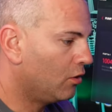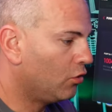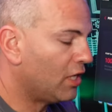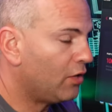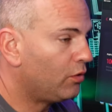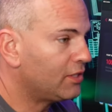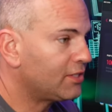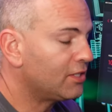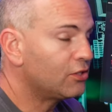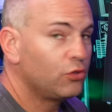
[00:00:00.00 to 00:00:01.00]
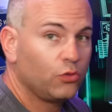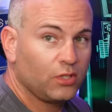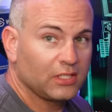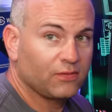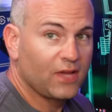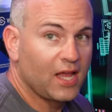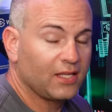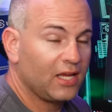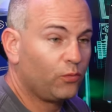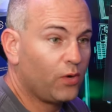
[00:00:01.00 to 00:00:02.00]
You're now listening to this
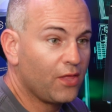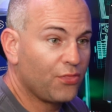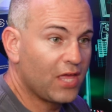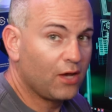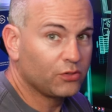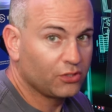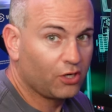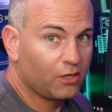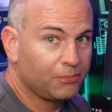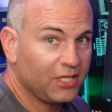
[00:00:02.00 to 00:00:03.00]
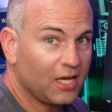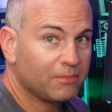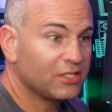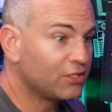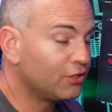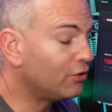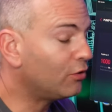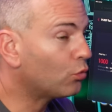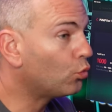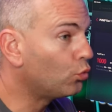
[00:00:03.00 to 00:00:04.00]
fan at 1000 RPM,
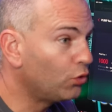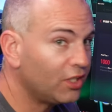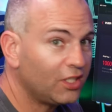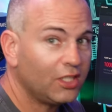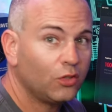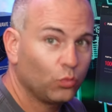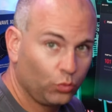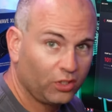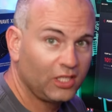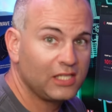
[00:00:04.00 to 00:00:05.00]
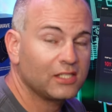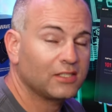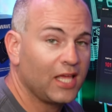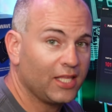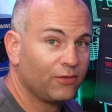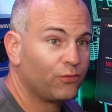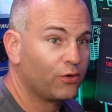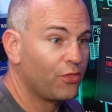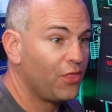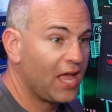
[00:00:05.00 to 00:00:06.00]
still really, really silent
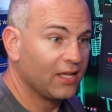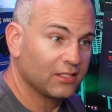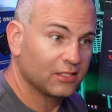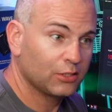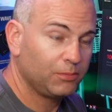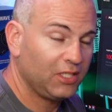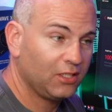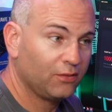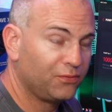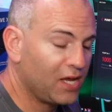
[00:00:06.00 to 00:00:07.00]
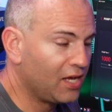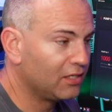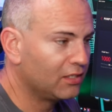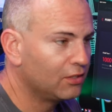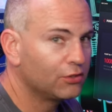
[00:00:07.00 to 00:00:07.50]
for that speed of fan.